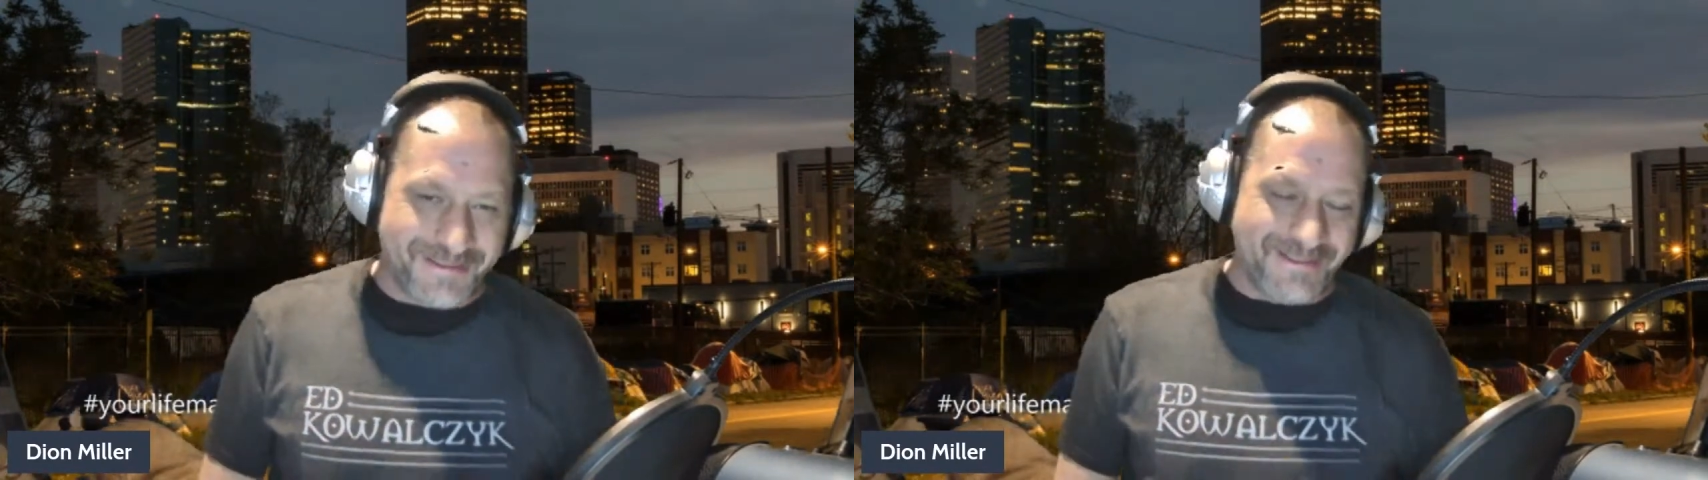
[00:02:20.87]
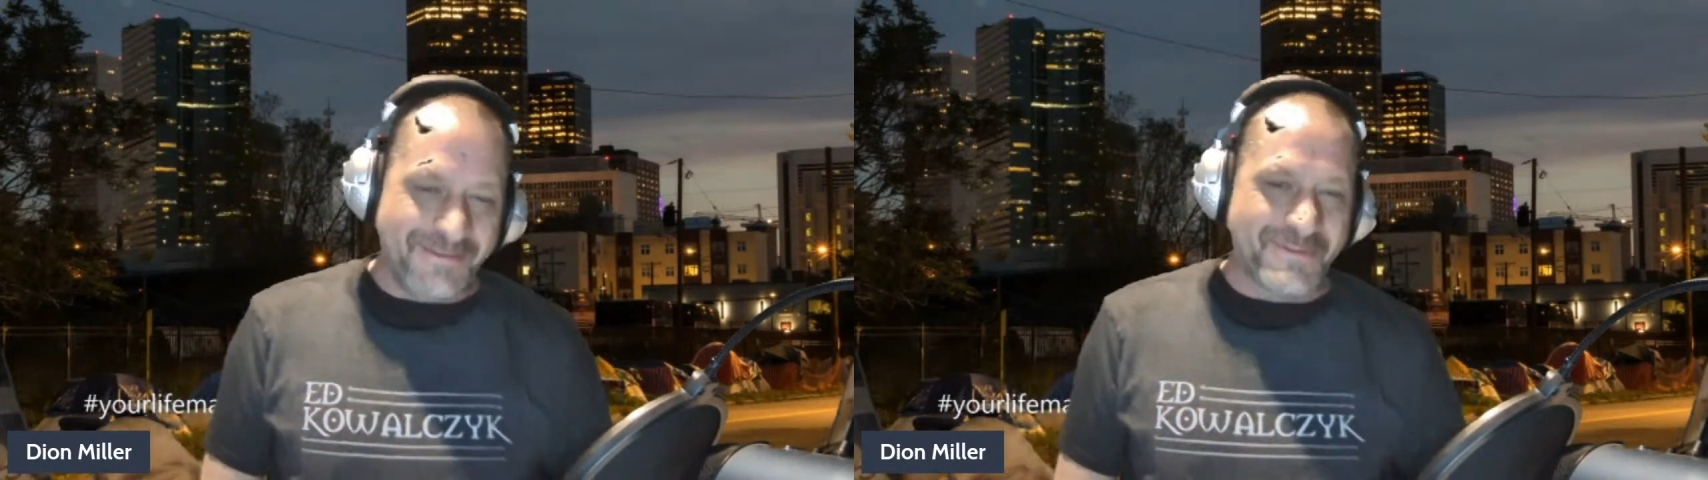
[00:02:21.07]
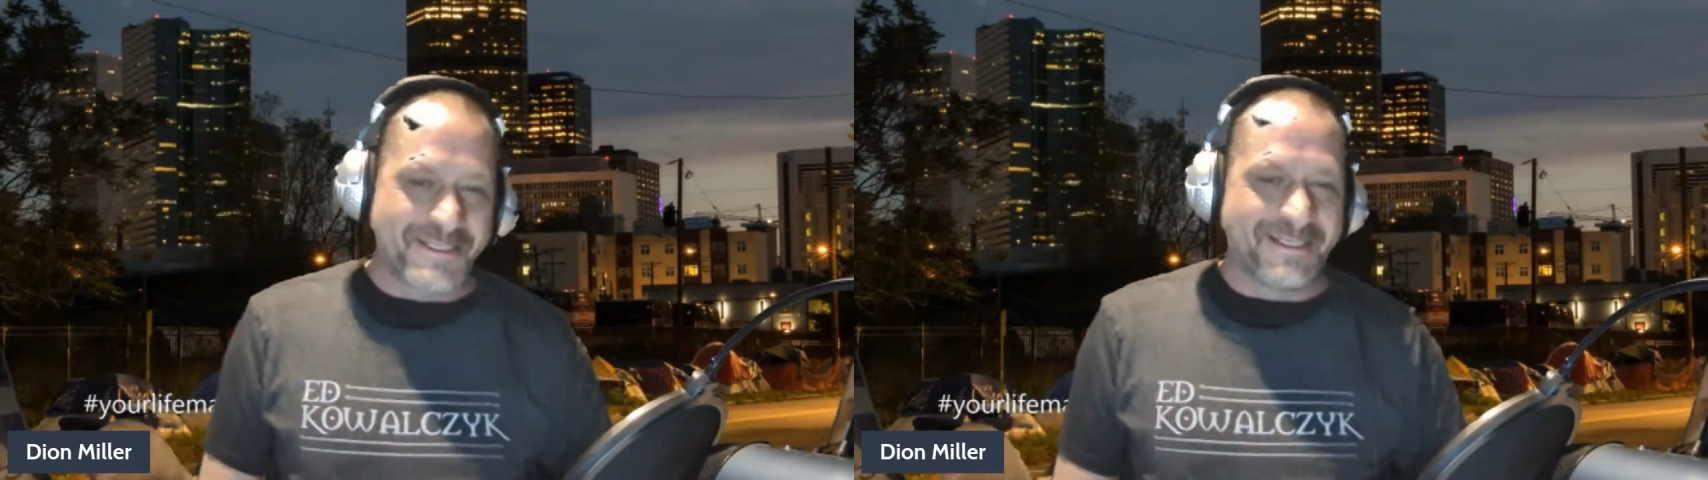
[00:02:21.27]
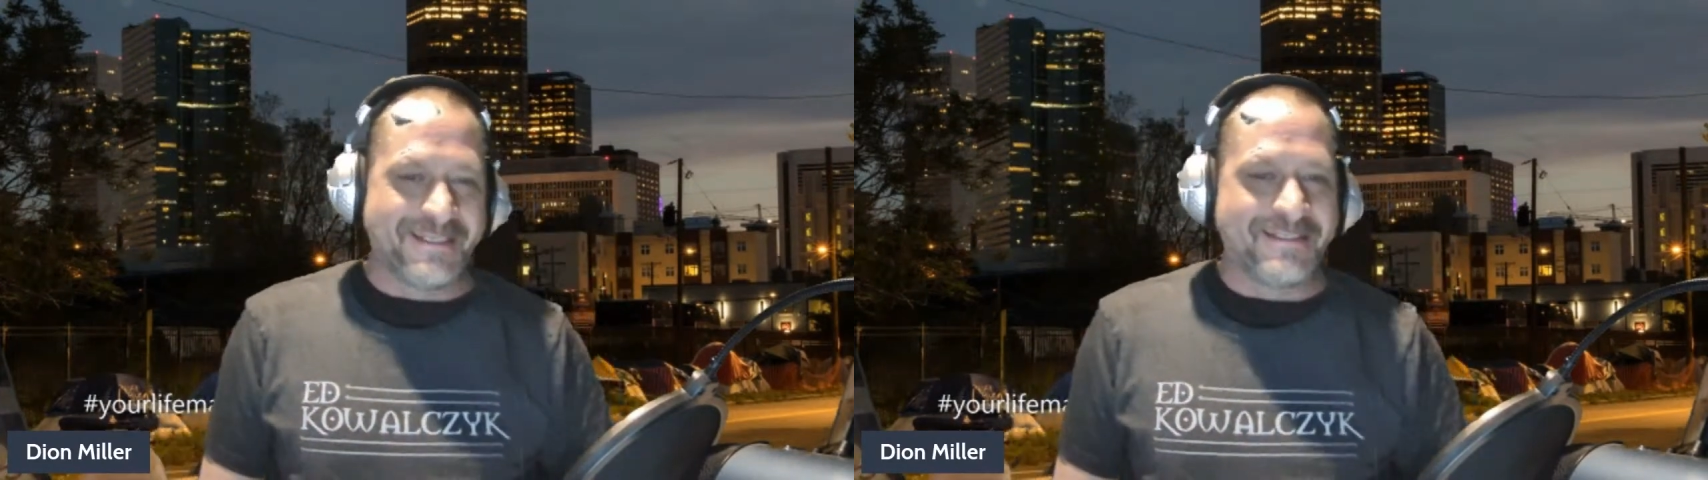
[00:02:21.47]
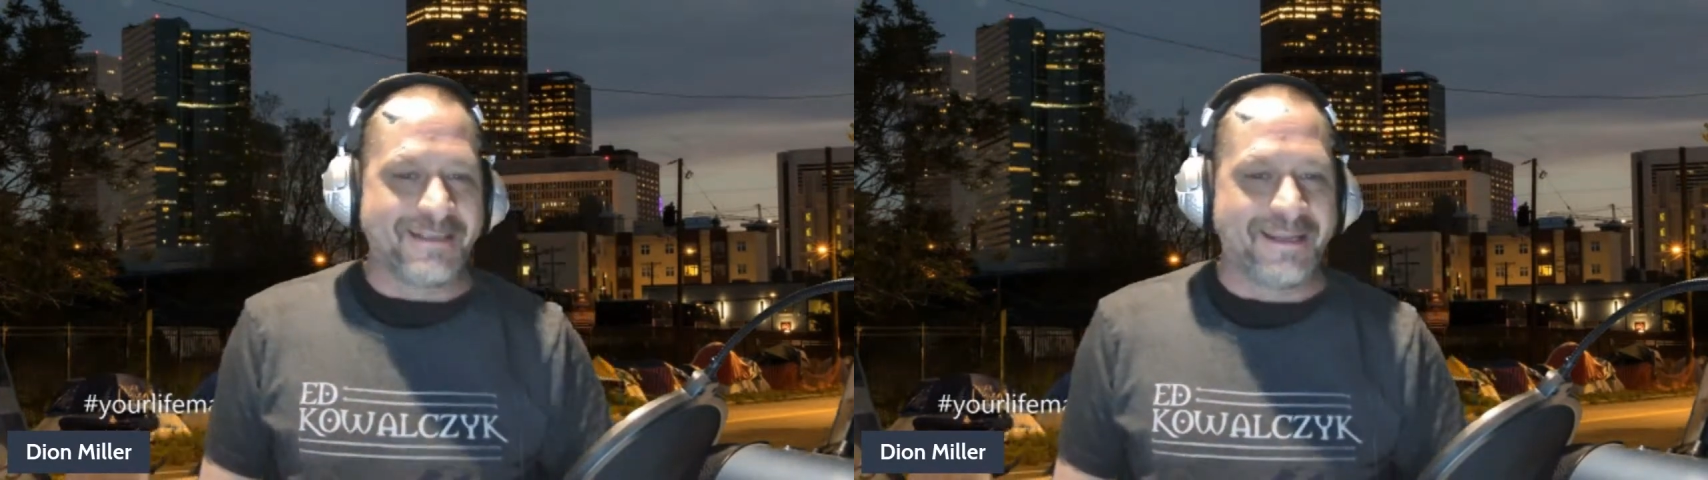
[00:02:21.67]
He was a
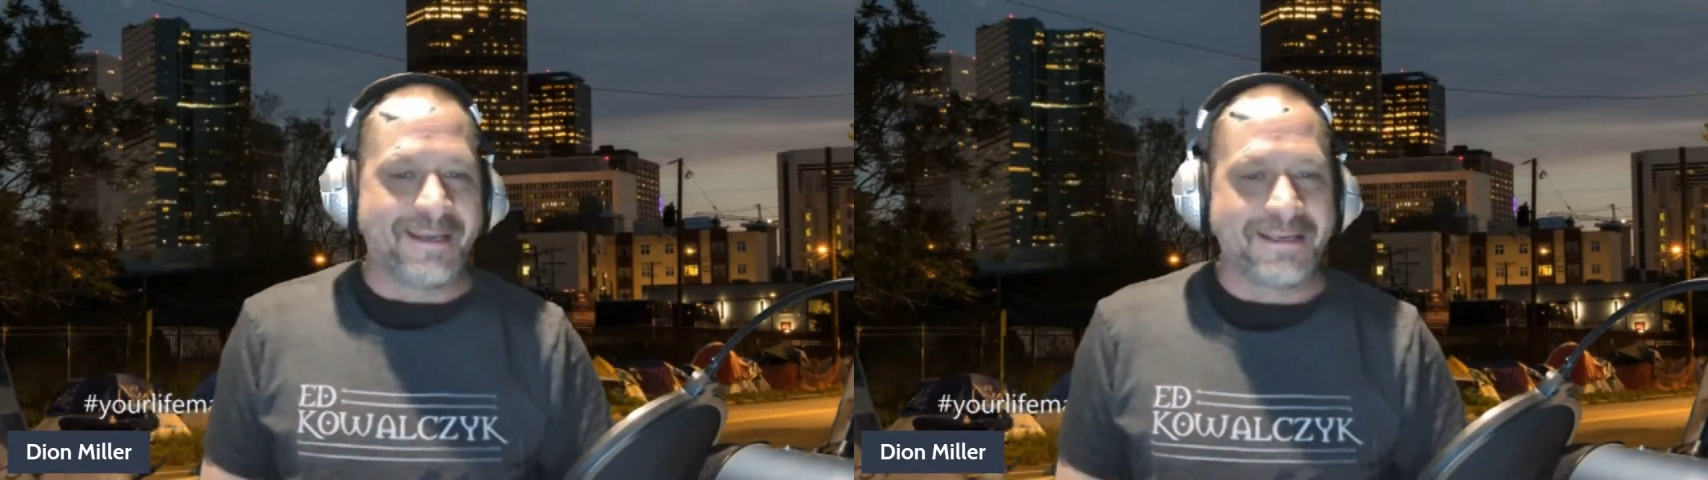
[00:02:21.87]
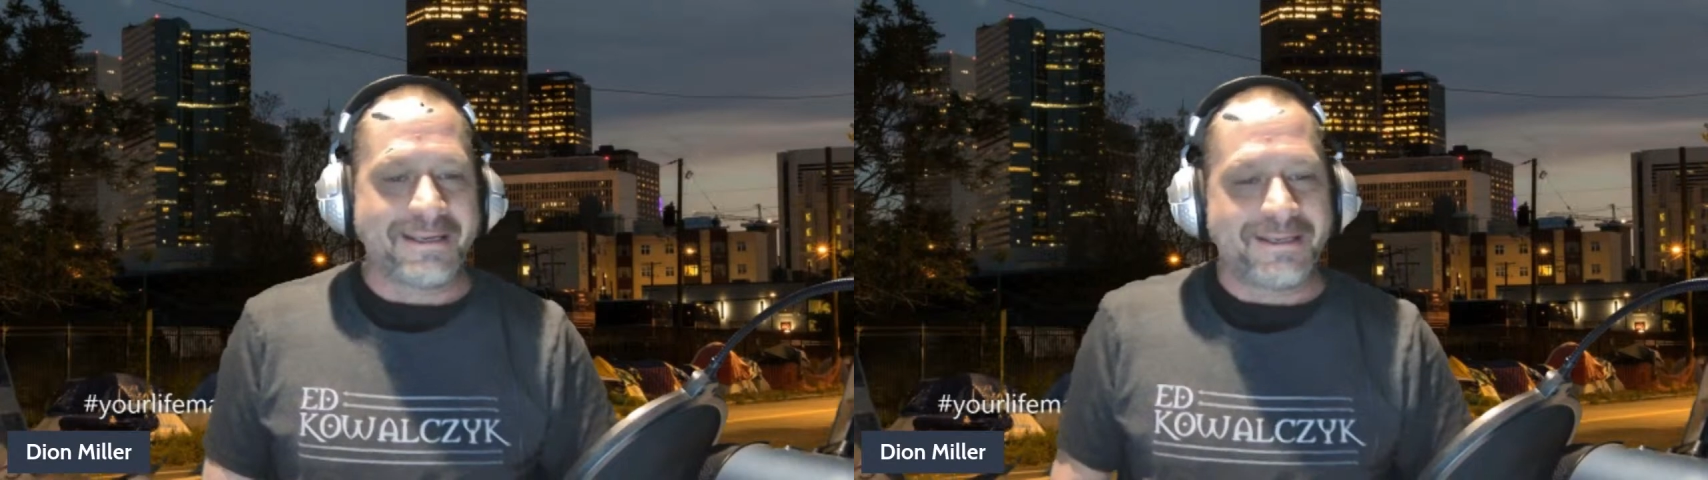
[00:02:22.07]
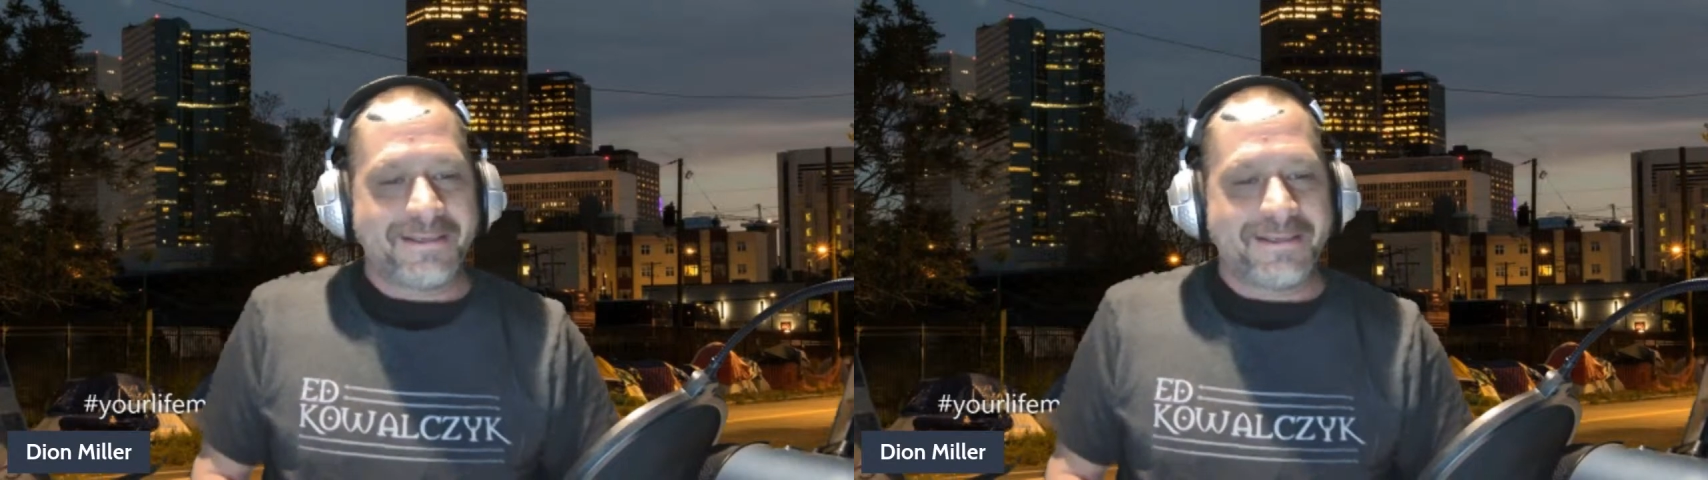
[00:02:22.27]
dick.